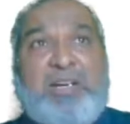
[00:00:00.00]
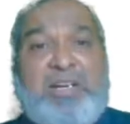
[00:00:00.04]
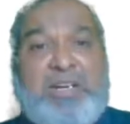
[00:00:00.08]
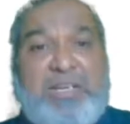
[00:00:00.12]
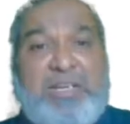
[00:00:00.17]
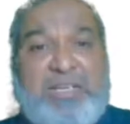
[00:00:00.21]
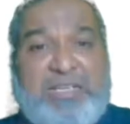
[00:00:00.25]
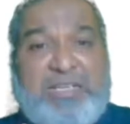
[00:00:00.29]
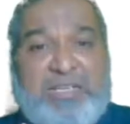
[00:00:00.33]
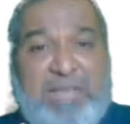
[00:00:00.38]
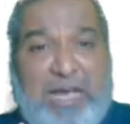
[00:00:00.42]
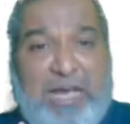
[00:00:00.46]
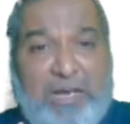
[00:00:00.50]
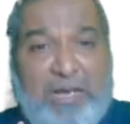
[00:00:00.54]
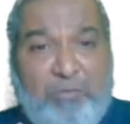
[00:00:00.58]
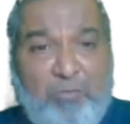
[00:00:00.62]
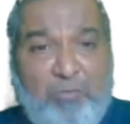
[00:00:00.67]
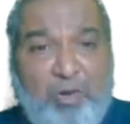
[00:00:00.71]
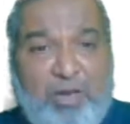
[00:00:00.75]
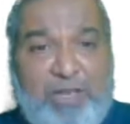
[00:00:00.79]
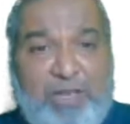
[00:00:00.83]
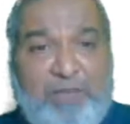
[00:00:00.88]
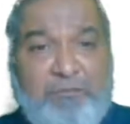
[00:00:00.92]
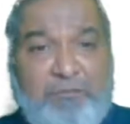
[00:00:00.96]

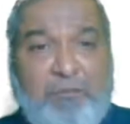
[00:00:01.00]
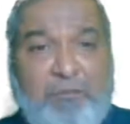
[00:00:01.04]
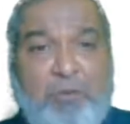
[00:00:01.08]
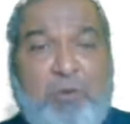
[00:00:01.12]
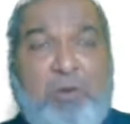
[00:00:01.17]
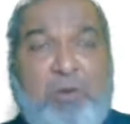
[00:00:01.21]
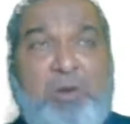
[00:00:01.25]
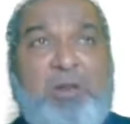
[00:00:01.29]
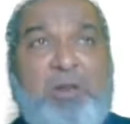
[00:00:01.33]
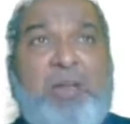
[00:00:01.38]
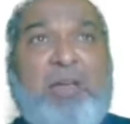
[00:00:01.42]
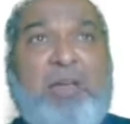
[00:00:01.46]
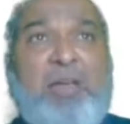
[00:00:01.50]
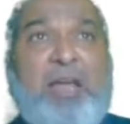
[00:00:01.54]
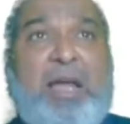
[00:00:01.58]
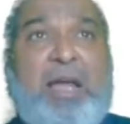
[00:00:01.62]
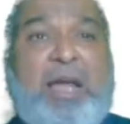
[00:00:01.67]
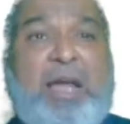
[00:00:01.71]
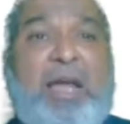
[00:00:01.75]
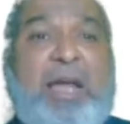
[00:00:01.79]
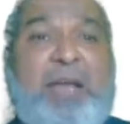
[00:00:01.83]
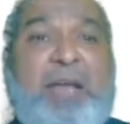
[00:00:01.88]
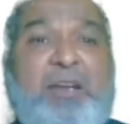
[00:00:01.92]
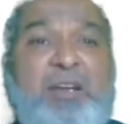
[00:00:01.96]
disharmonic fold,
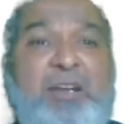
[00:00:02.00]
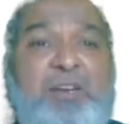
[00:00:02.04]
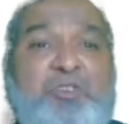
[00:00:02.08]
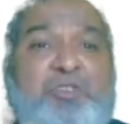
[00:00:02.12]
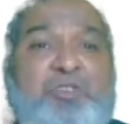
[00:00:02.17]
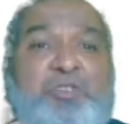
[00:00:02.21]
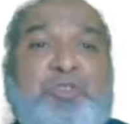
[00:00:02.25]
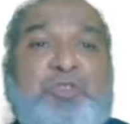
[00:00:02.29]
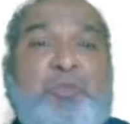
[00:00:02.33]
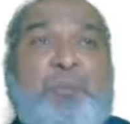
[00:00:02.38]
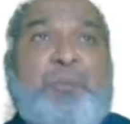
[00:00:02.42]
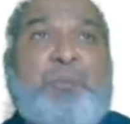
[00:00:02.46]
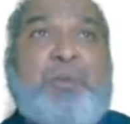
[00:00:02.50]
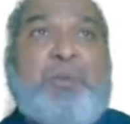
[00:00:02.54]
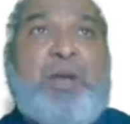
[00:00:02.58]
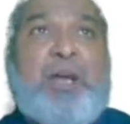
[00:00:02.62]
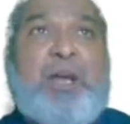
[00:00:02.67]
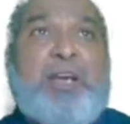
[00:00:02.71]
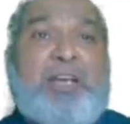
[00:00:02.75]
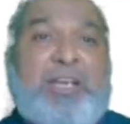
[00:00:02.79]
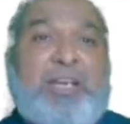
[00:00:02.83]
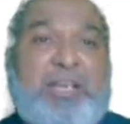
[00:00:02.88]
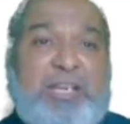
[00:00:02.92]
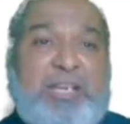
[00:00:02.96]
and
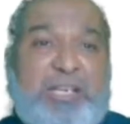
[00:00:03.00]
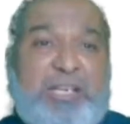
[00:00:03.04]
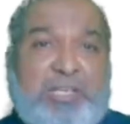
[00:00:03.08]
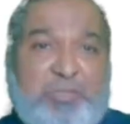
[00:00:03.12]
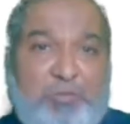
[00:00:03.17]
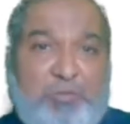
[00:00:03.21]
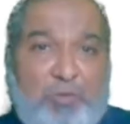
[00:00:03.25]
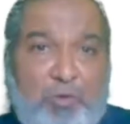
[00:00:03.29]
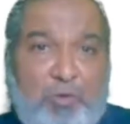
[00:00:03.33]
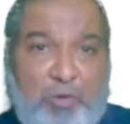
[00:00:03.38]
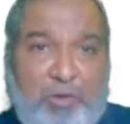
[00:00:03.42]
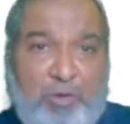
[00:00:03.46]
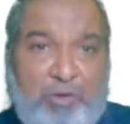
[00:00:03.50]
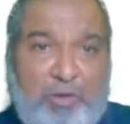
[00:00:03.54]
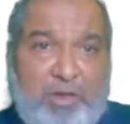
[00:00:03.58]
supratenuous fold.